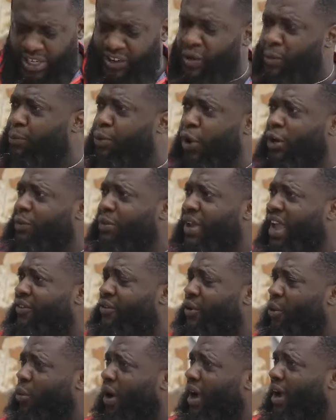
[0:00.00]
She even blocked me
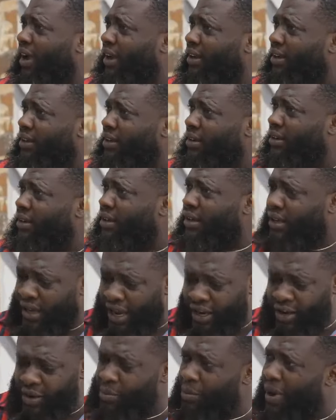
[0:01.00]
everywhere.
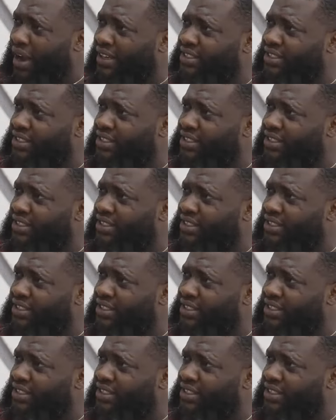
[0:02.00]
Can you